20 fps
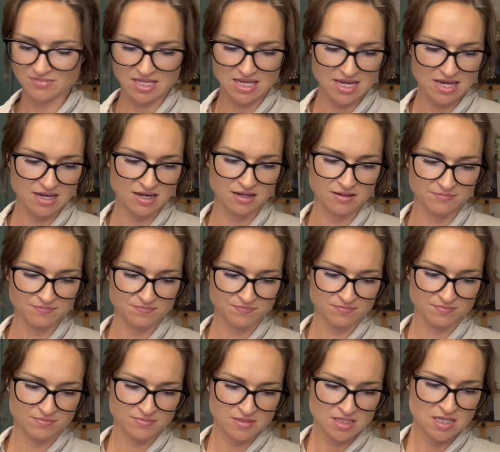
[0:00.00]
Yeah.
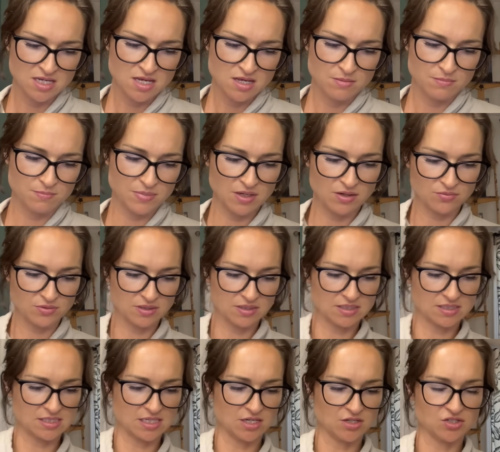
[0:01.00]
Big
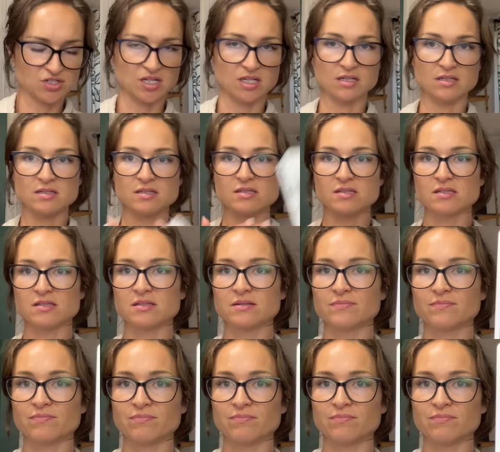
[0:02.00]
realizations.